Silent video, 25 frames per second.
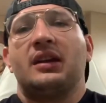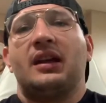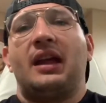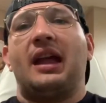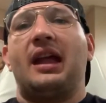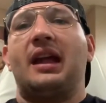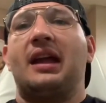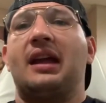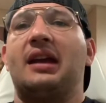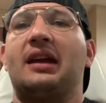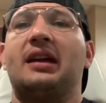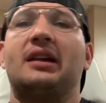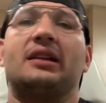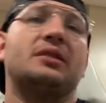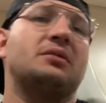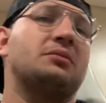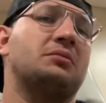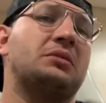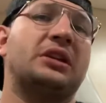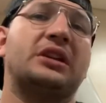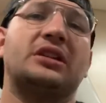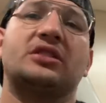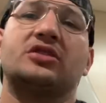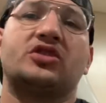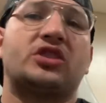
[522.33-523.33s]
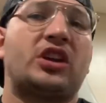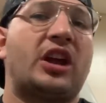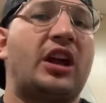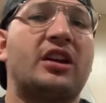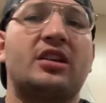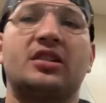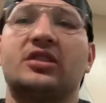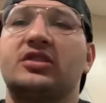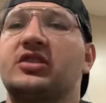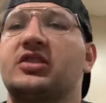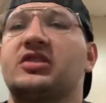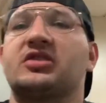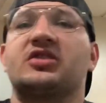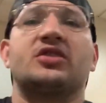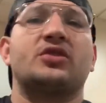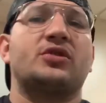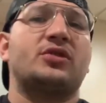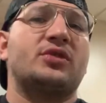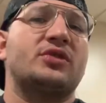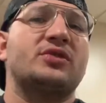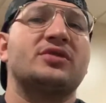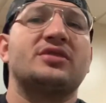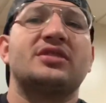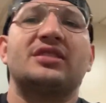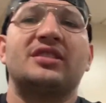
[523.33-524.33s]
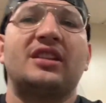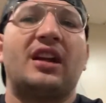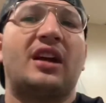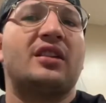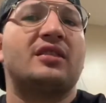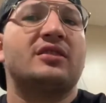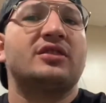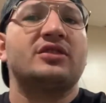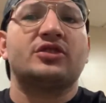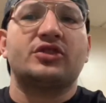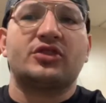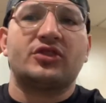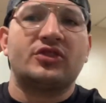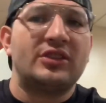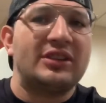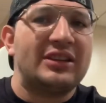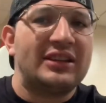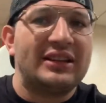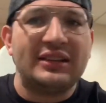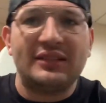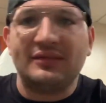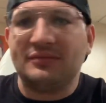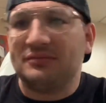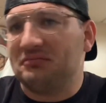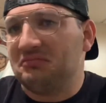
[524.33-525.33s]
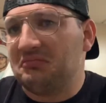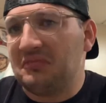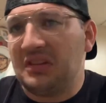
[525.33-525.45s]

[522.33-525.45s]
and me and Chad are just cruising down the street,